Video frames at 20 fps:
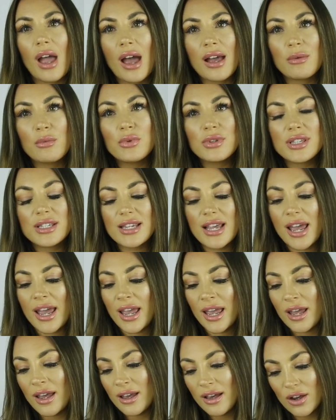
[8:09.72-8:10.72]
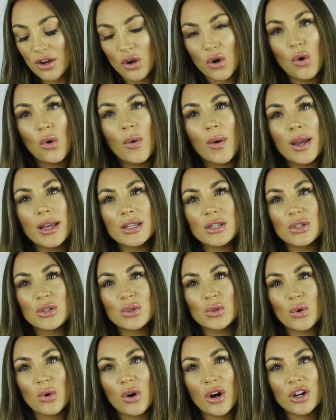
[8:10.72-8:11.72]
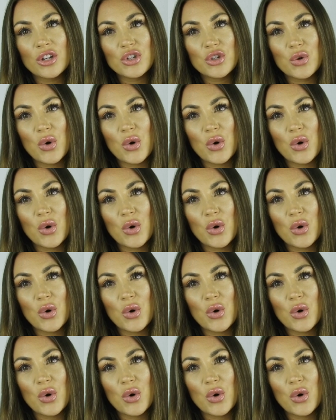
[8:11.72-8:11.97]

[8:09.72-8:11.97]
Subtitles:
I would say go in store,